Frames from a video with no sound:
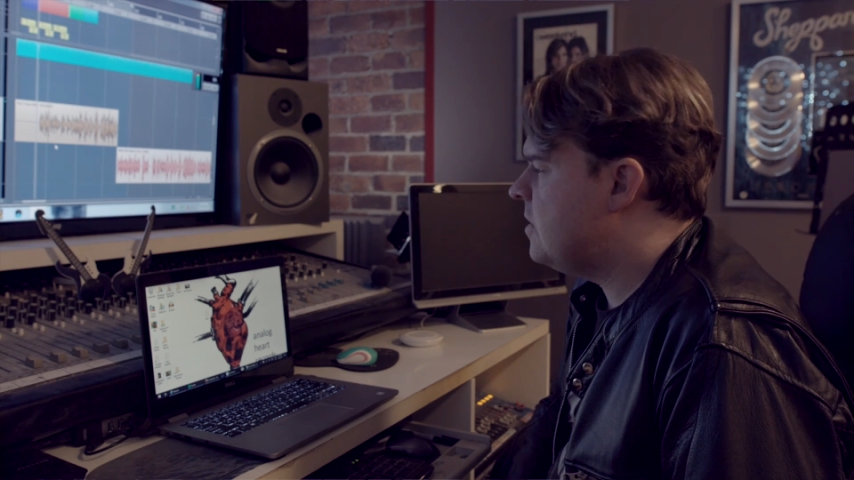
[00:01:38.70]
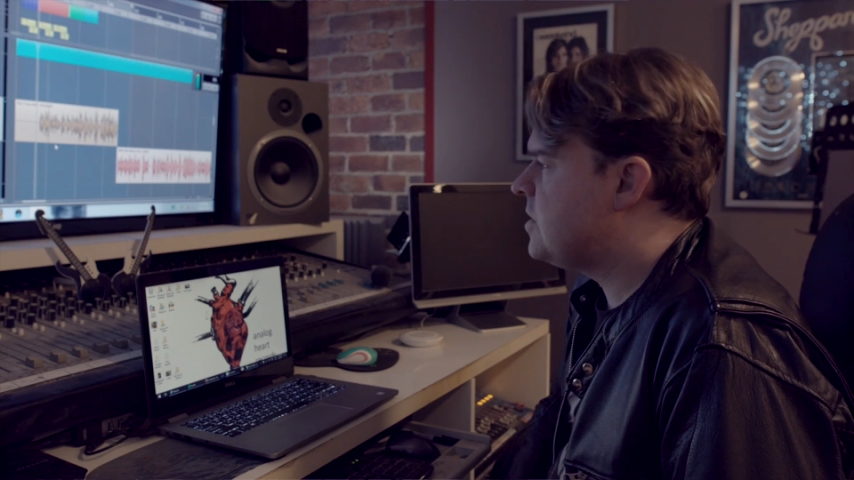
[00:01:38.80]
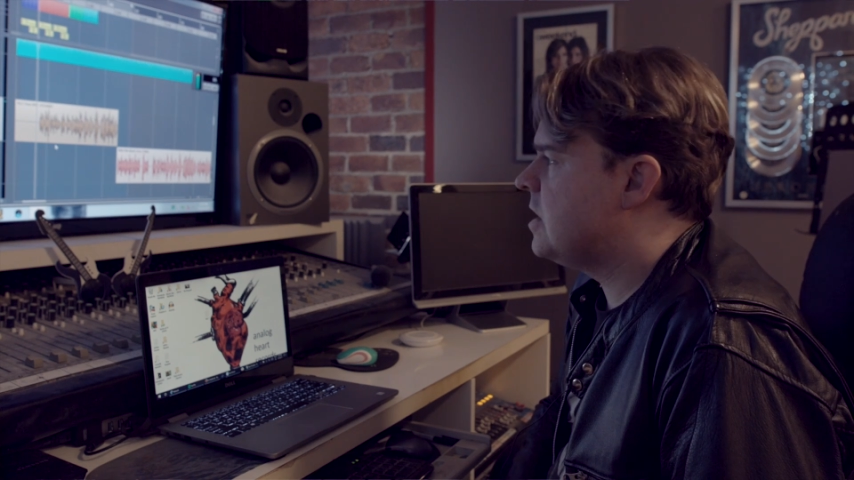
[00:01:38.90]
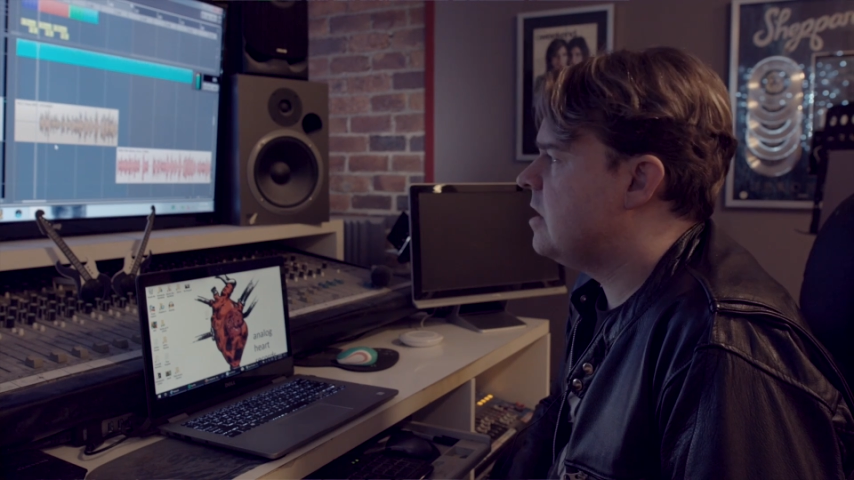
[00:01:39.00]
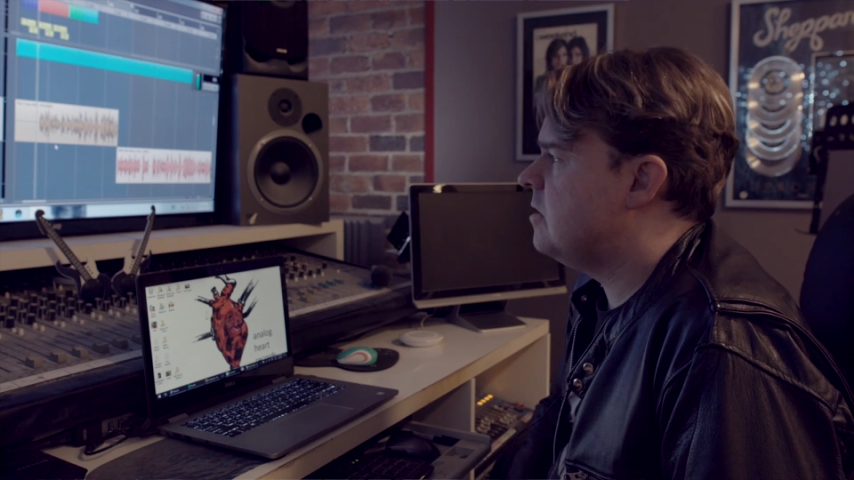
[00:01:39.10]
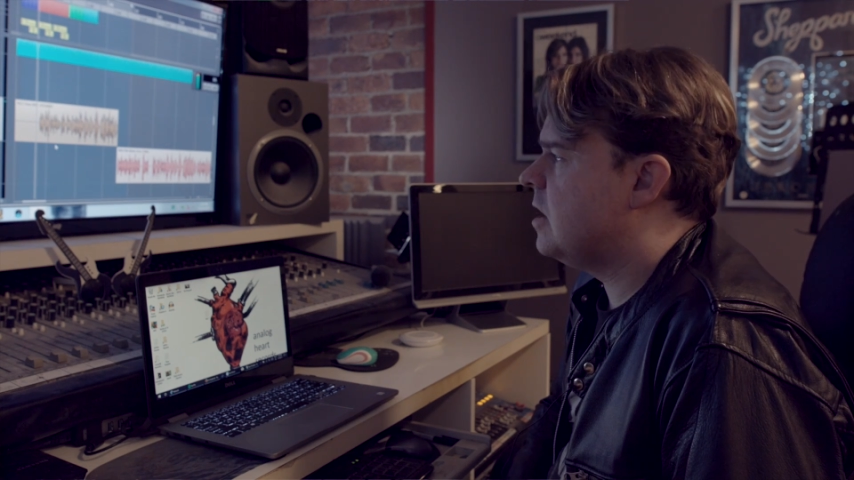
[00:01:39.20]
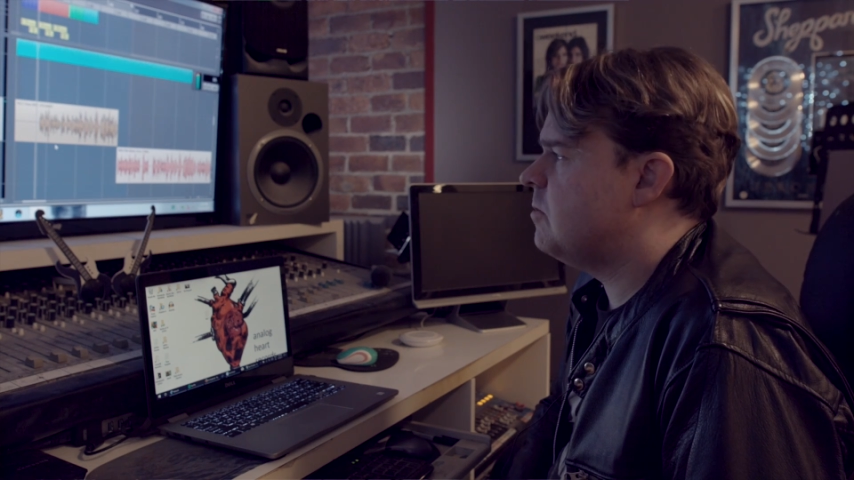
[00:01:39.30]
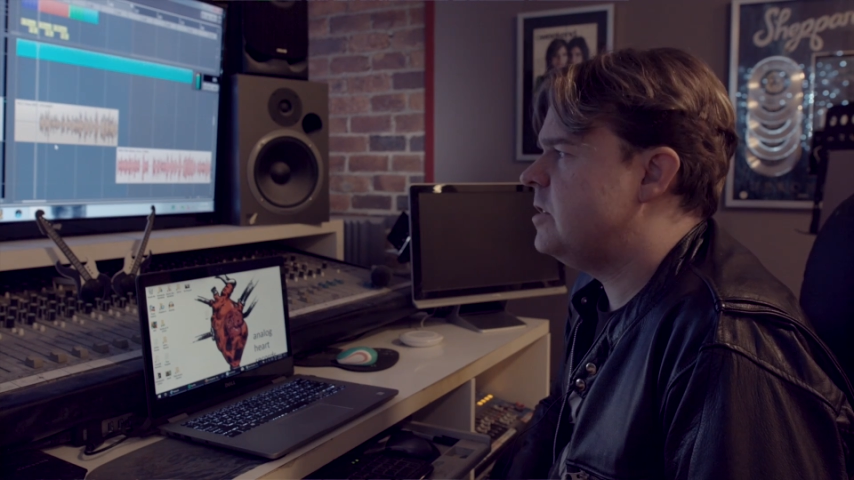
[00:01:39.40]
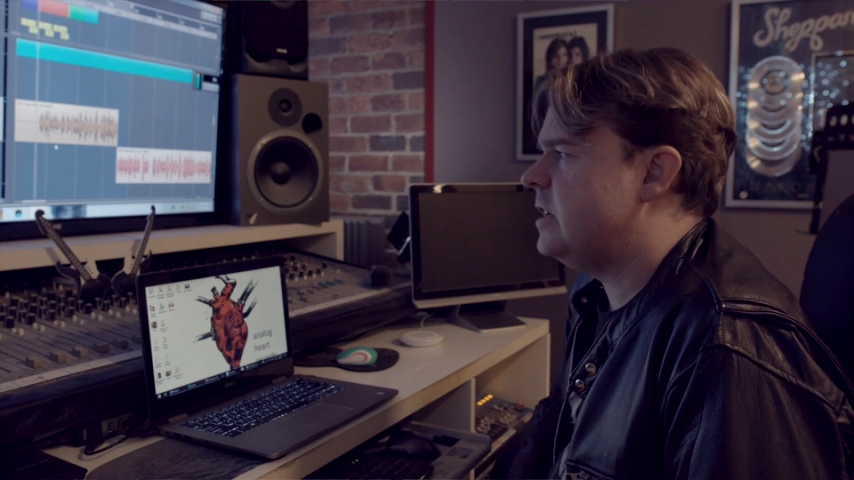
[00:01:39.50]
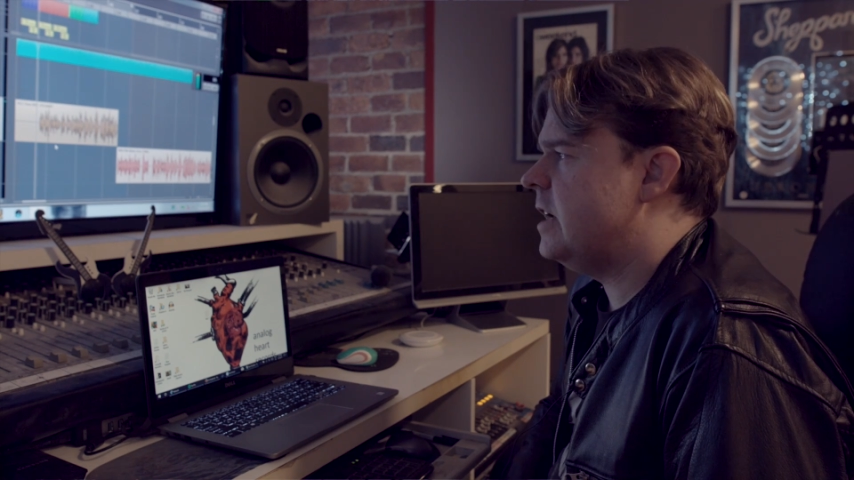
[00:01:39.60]
so I
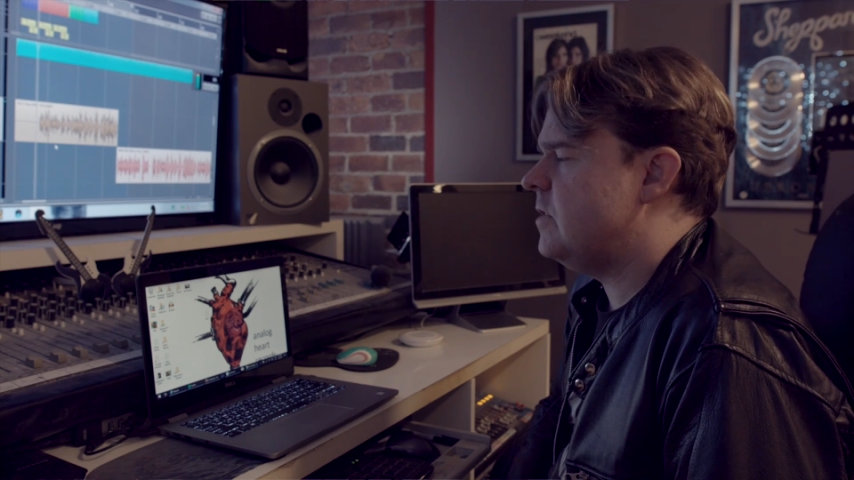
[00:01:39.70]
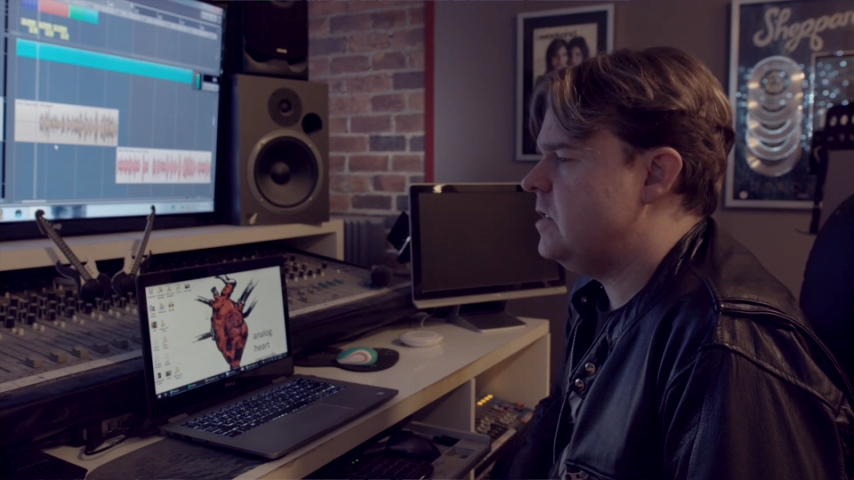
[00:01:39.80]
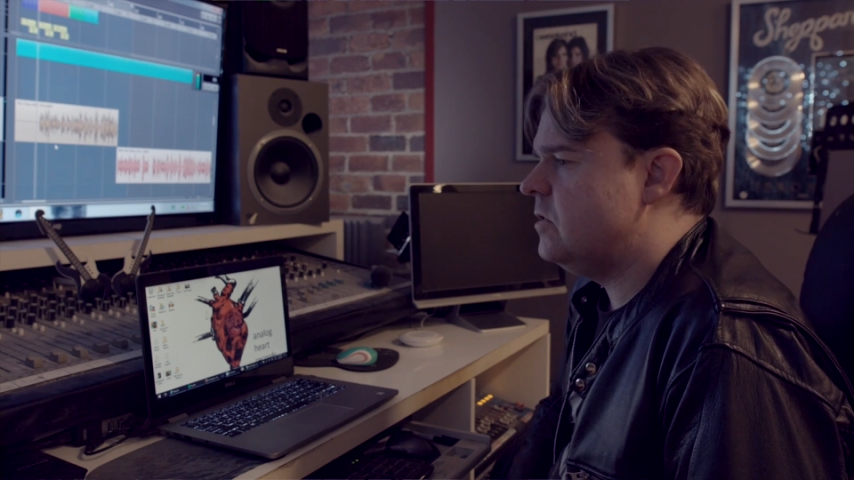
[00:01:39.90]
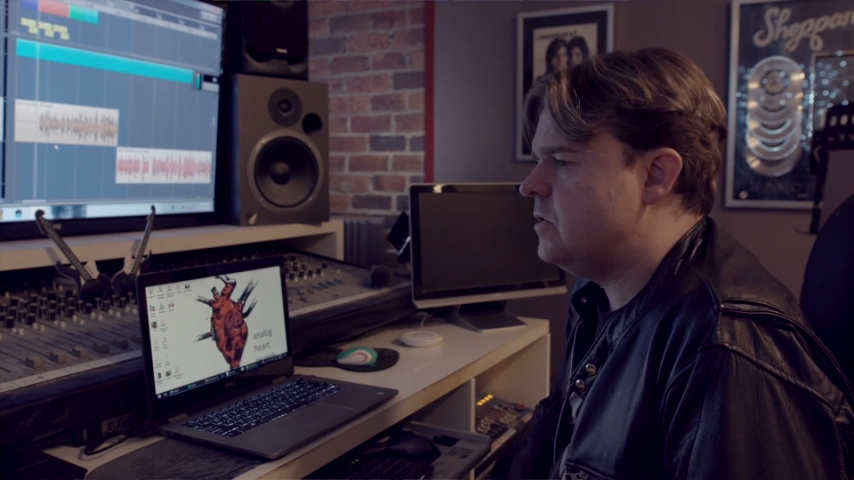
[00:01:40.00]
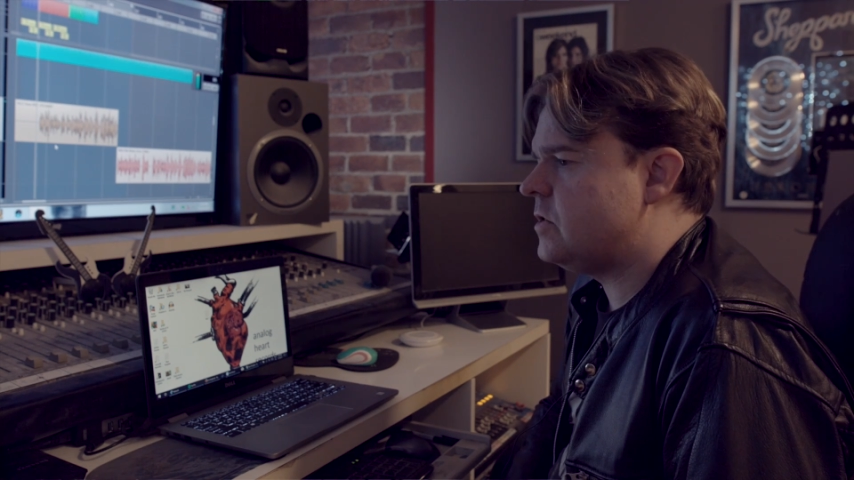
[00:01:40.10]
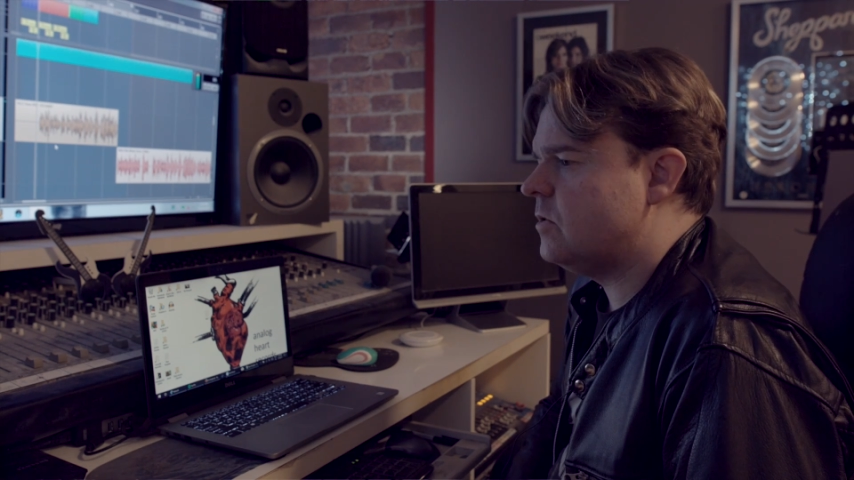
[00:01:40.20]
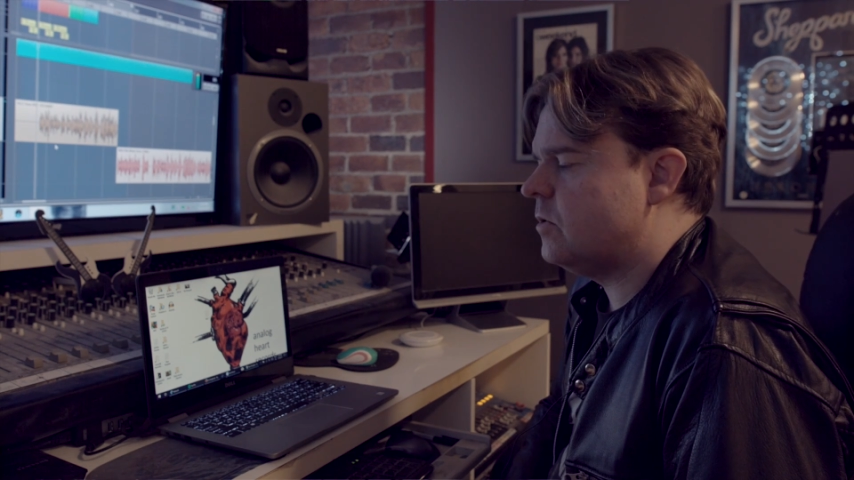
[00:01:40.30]
wouldn't ever use